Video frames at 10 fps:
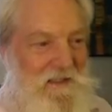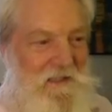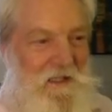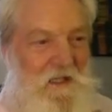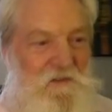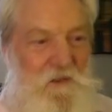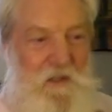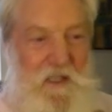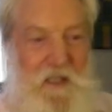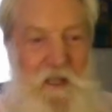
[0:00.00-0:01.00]
Let us
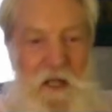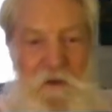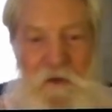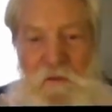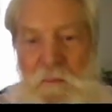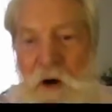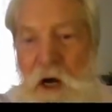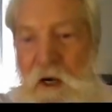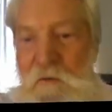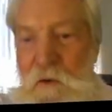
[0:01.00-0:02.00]
look at another of the
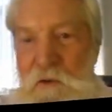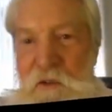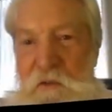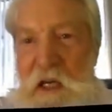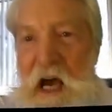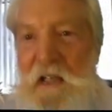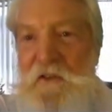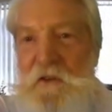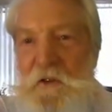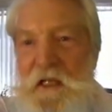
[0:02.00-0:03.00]
marvels of
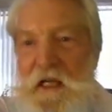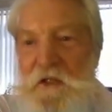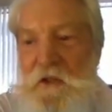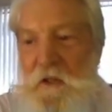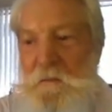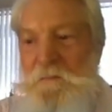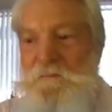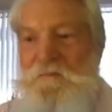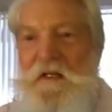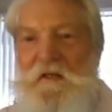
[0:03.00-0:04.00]
God's creation,
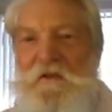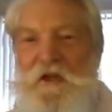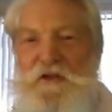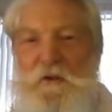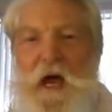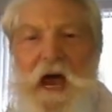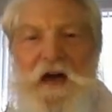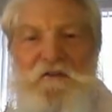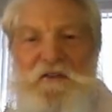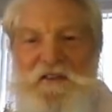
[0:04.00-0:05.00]
the
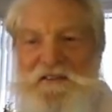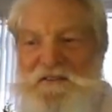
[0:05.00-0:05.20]
giraffe.